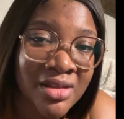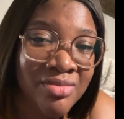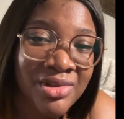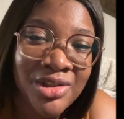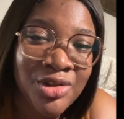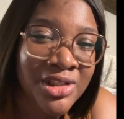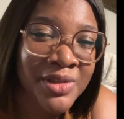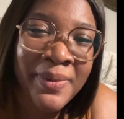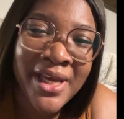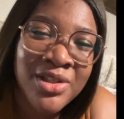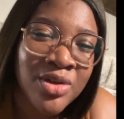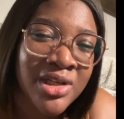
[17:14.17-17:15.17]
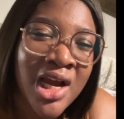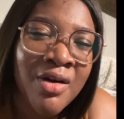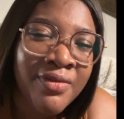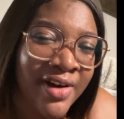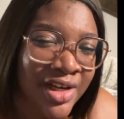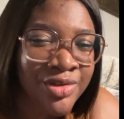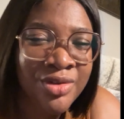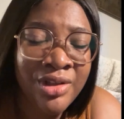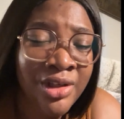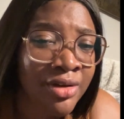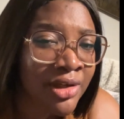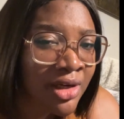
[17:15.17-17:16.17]
it just depends on how fast you
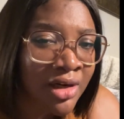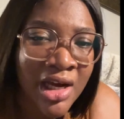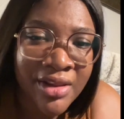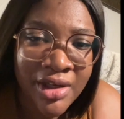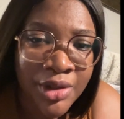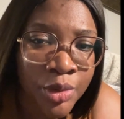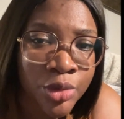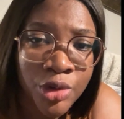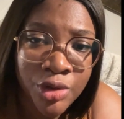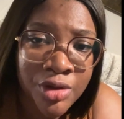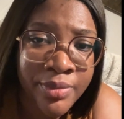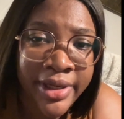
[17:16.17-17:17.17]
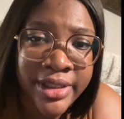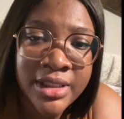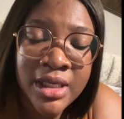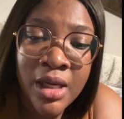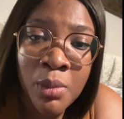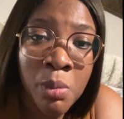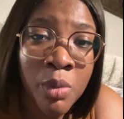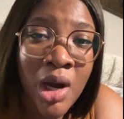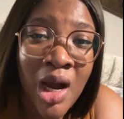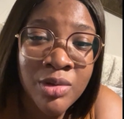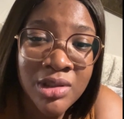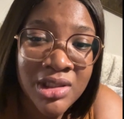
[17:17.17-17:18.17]
think you can gather your documents, but
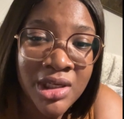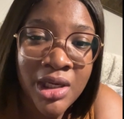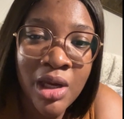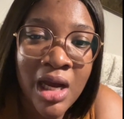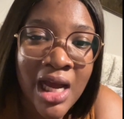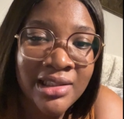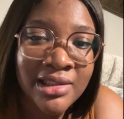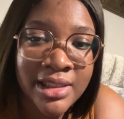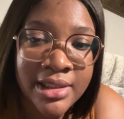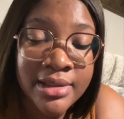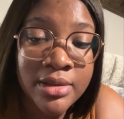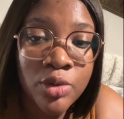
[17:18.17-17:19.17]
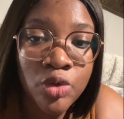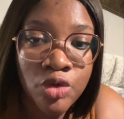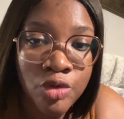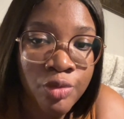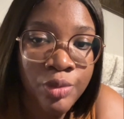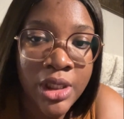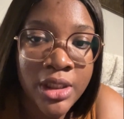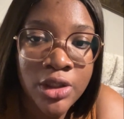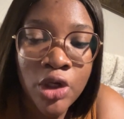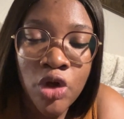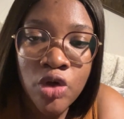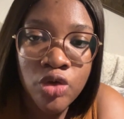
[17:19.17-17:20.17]
I would say at least 2 weeks
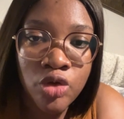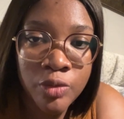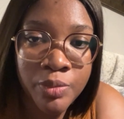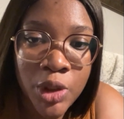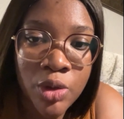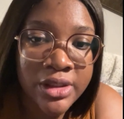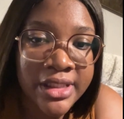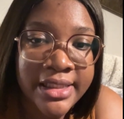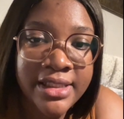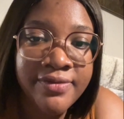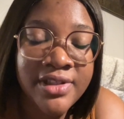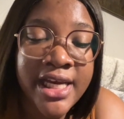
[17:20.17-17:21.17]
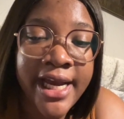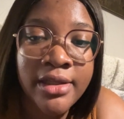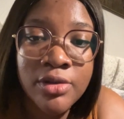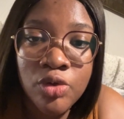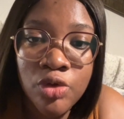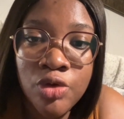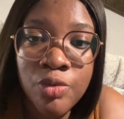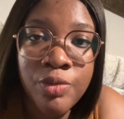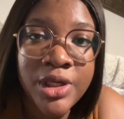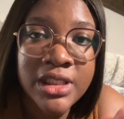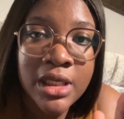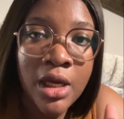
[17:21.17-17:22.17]
to be on the safe side. 2
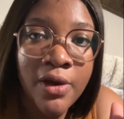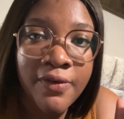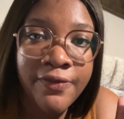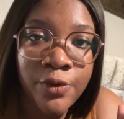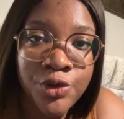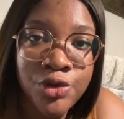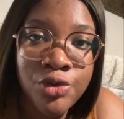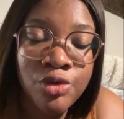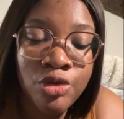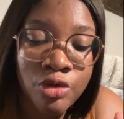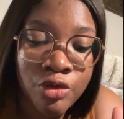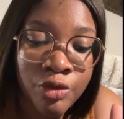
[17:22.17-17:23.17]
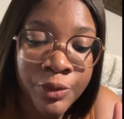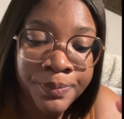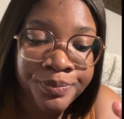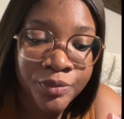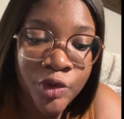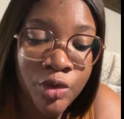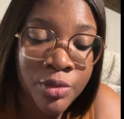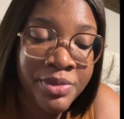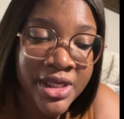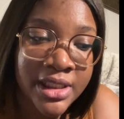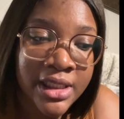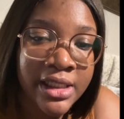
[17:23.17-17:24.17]
weeks for you to, so
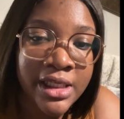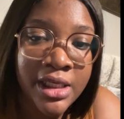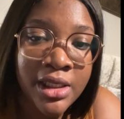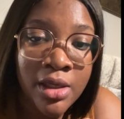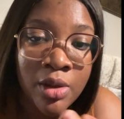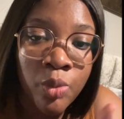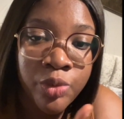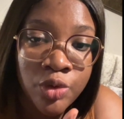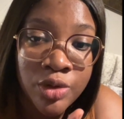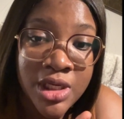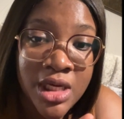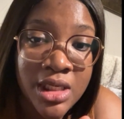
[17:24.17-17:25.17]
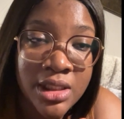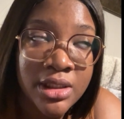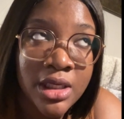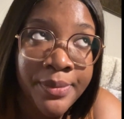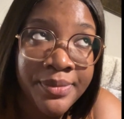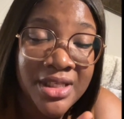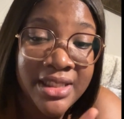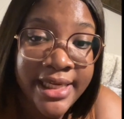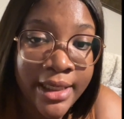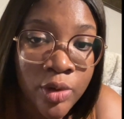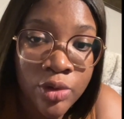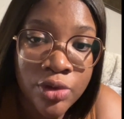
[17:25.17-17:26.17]
basically today is the
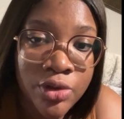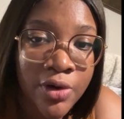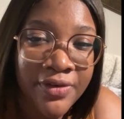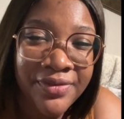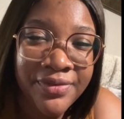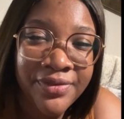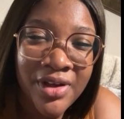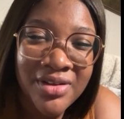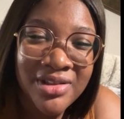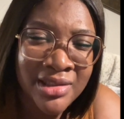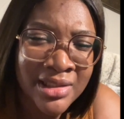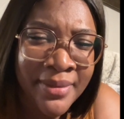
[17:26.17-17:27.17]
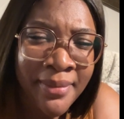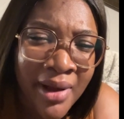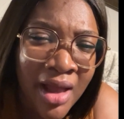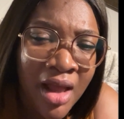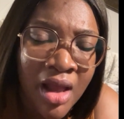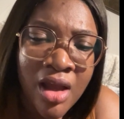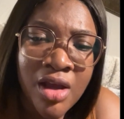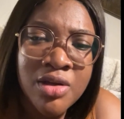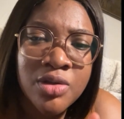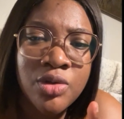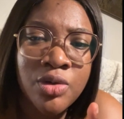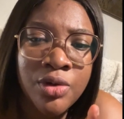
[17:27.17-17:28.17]
2nd of December.
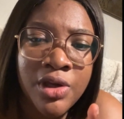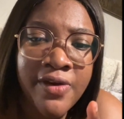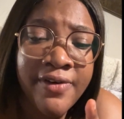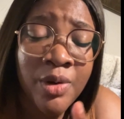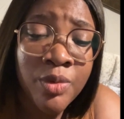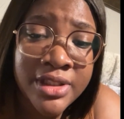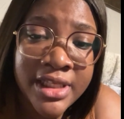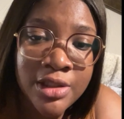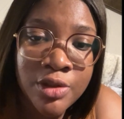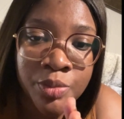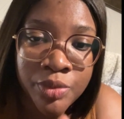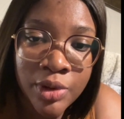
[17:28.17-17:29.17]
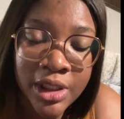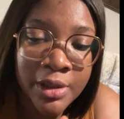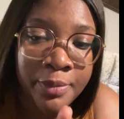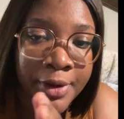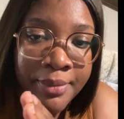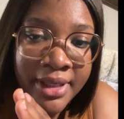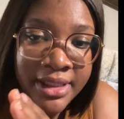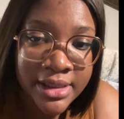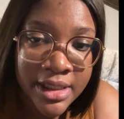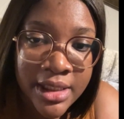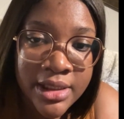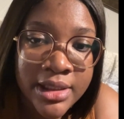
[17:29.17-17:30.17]
So if I wanted to book an appointment
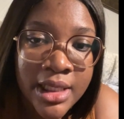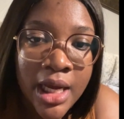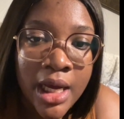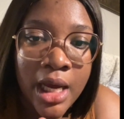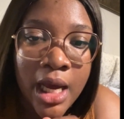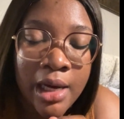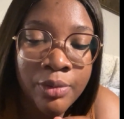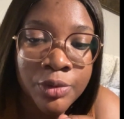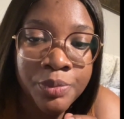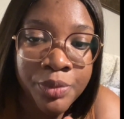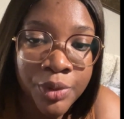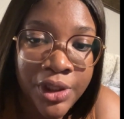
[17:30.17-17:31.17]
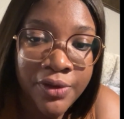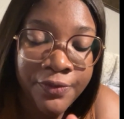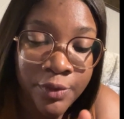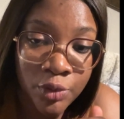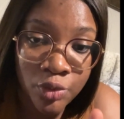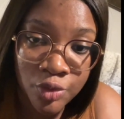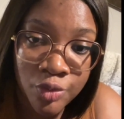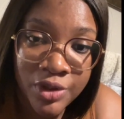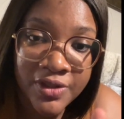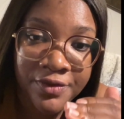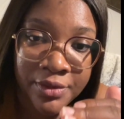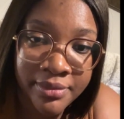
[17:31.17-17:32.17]
date, I would book it for 2
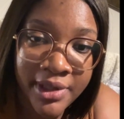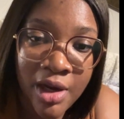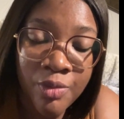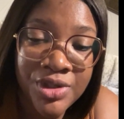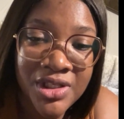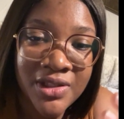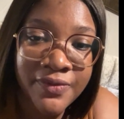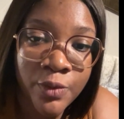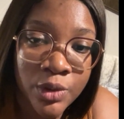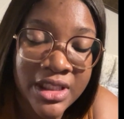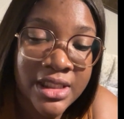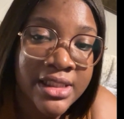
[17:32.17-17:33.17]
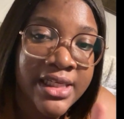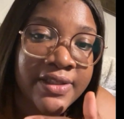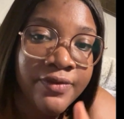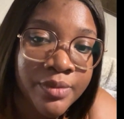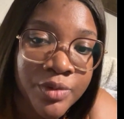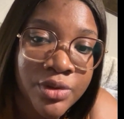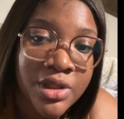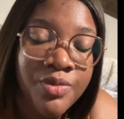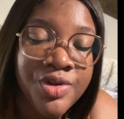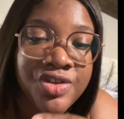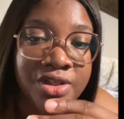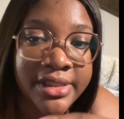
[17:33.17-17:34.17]
weeks from now, which is 14 days from today,
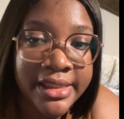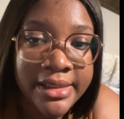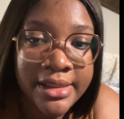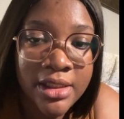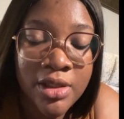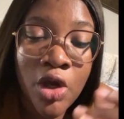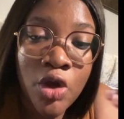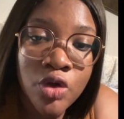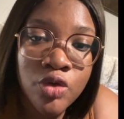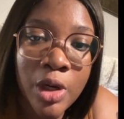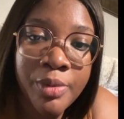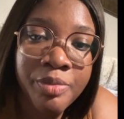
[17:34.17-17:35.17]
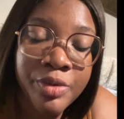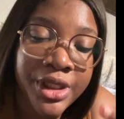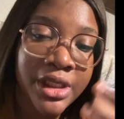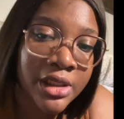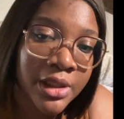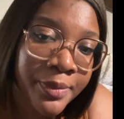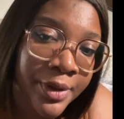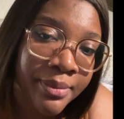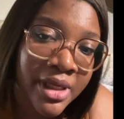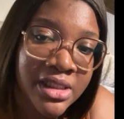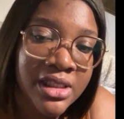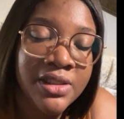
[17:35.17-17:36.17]
which is 16. So I'll be booking an
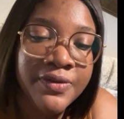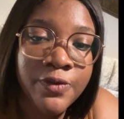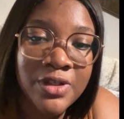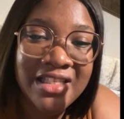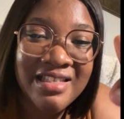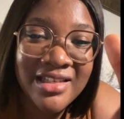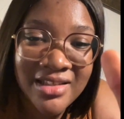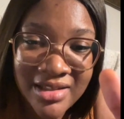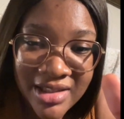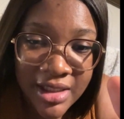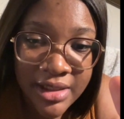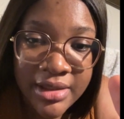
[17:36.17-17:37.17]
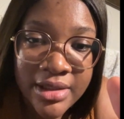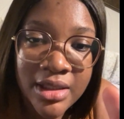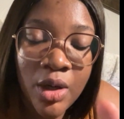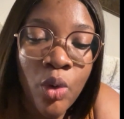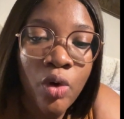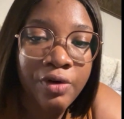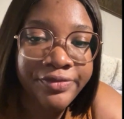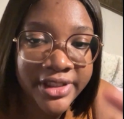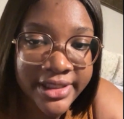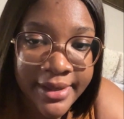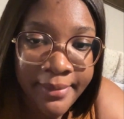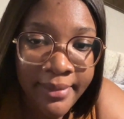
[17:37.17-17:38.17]
appointment date for 16th of
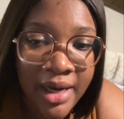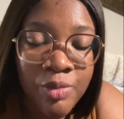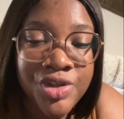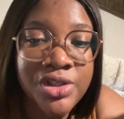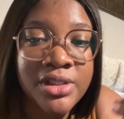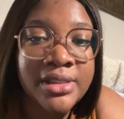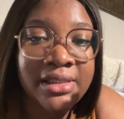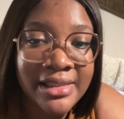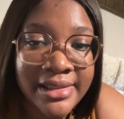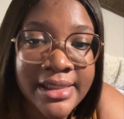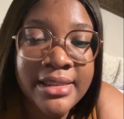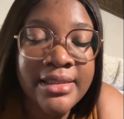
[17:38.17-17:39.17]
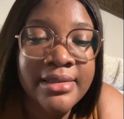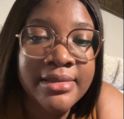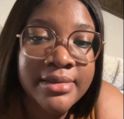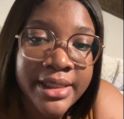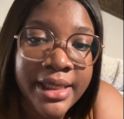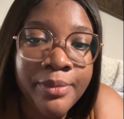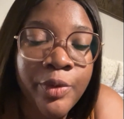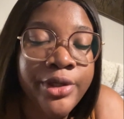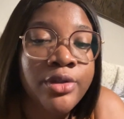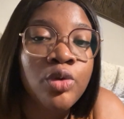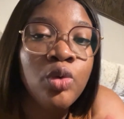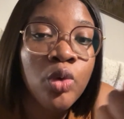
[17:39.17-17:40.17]
December, which is 16th is the day I'm going
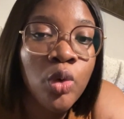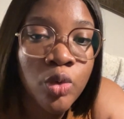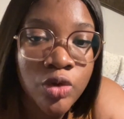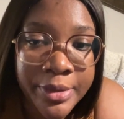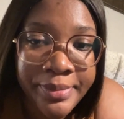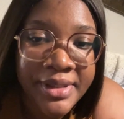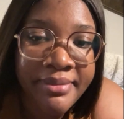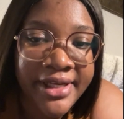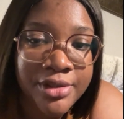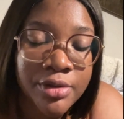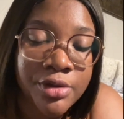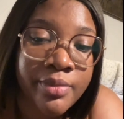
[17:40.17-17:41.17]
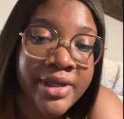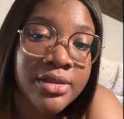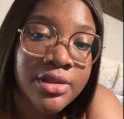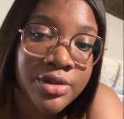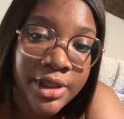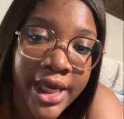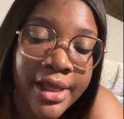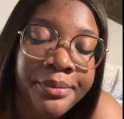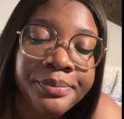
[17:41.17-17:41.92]
to go submit my documents. Do you get?